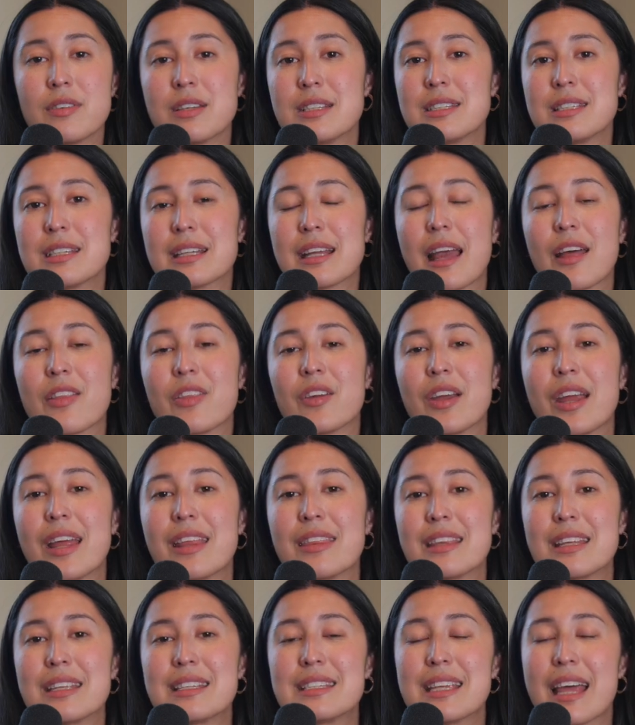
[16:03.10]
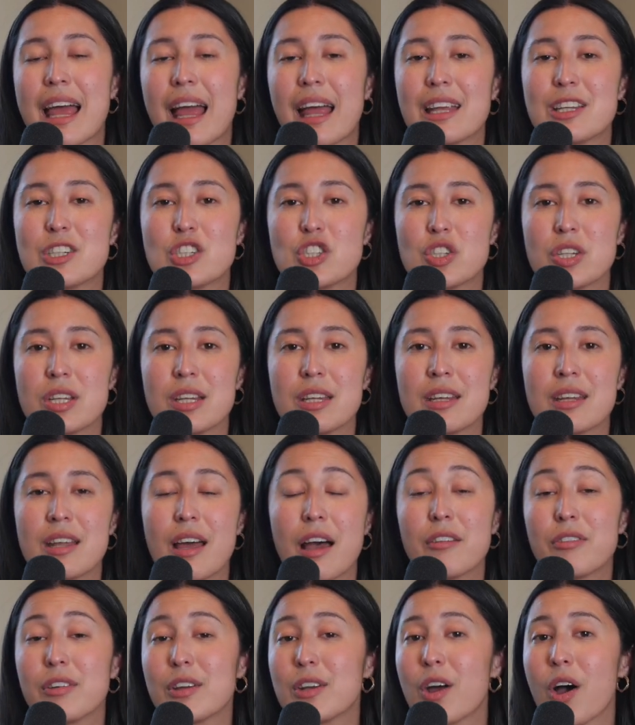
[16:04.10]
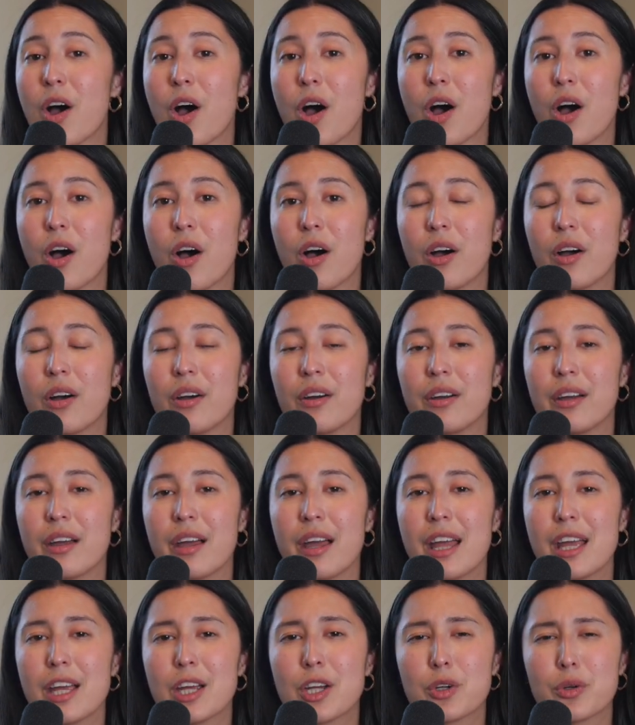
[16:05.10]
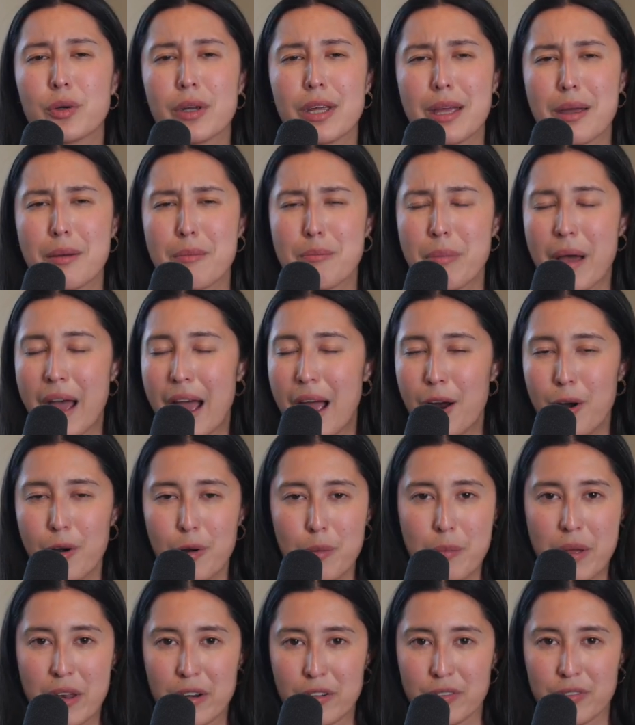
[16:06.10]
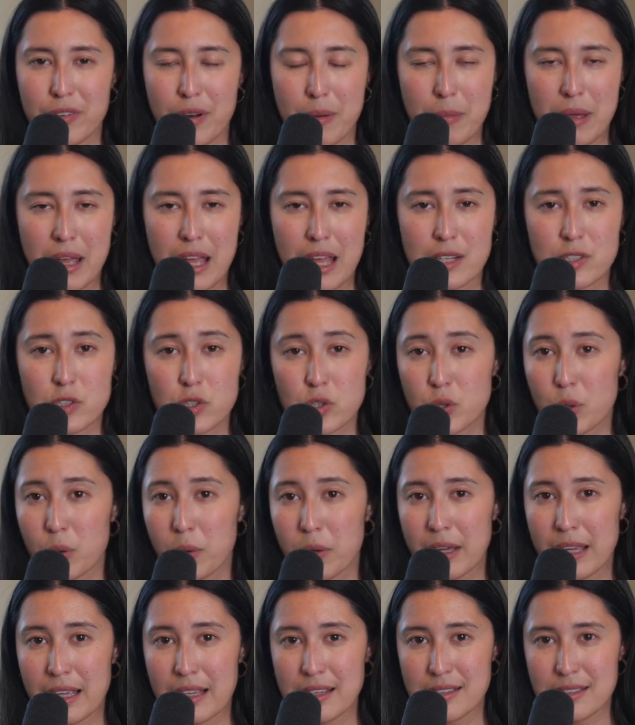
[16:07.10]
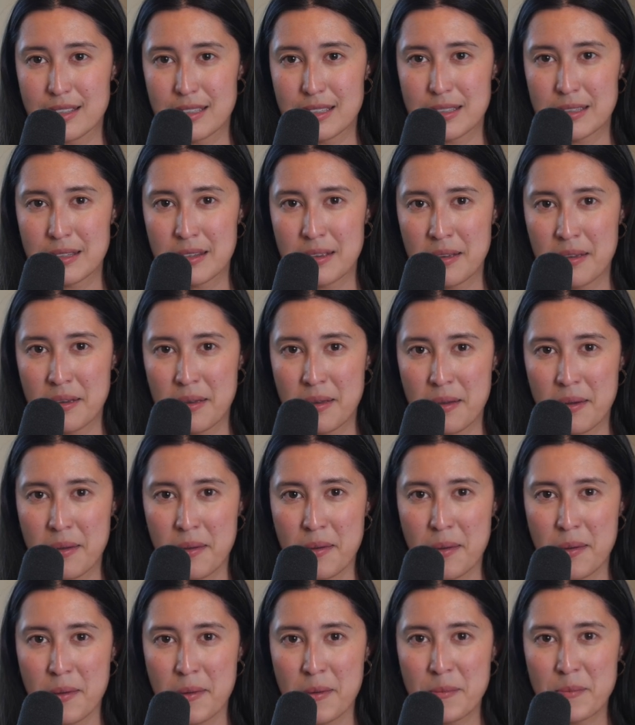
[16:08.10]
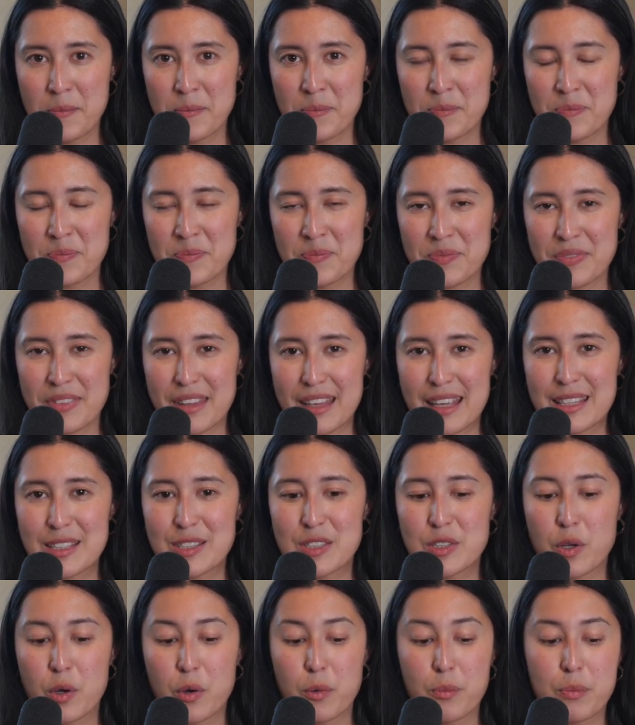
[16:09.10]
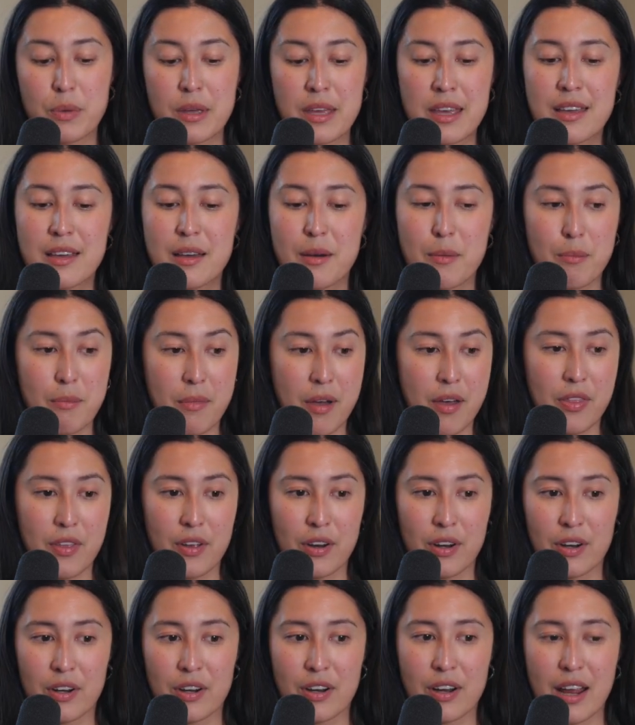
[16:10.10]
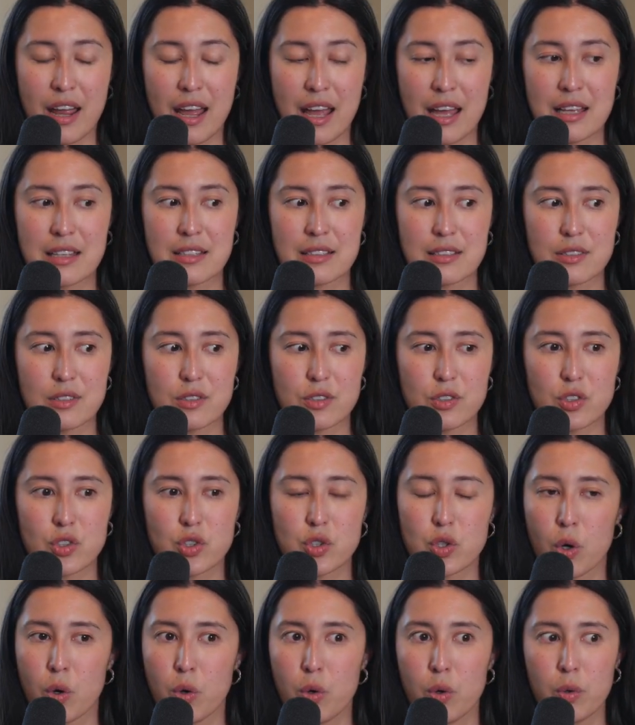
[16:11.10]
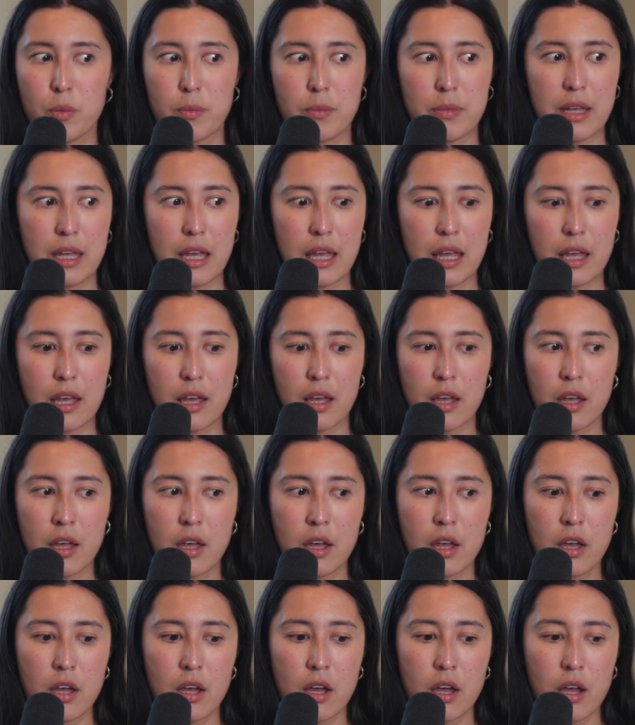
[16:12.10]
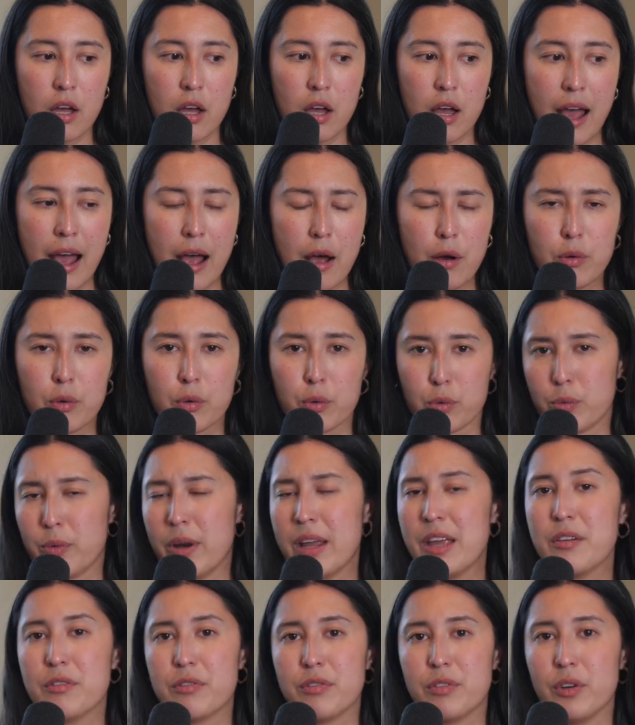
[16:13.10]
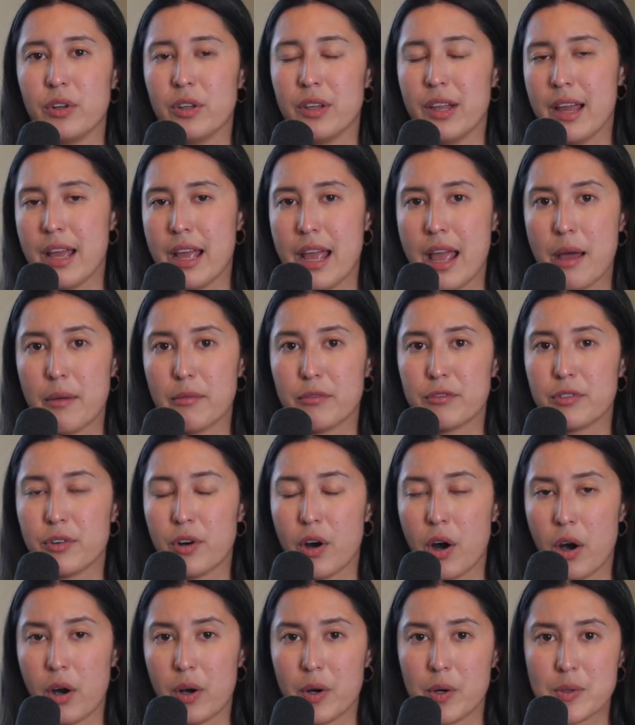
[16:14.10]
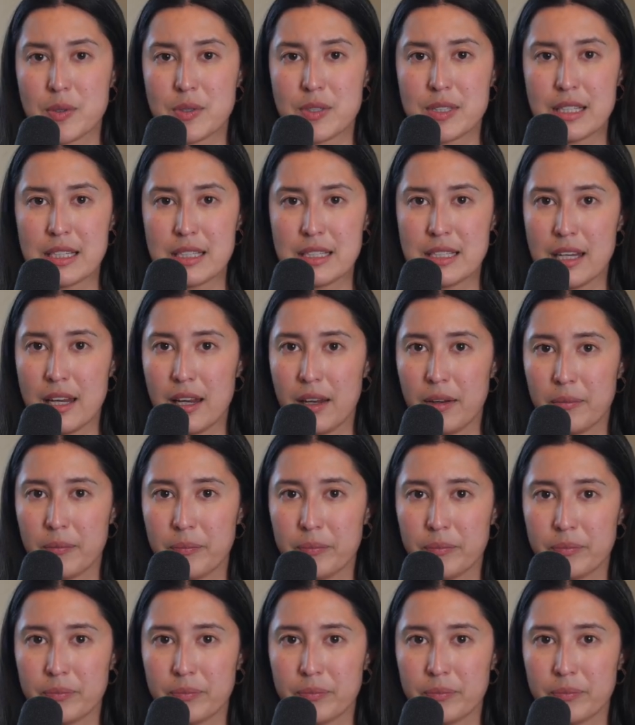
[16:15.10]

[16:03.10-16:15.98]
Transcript: of it together in the tension of it all and create empowerment from it and choice. And so being a mother has shown me how grateful I am for ROCD.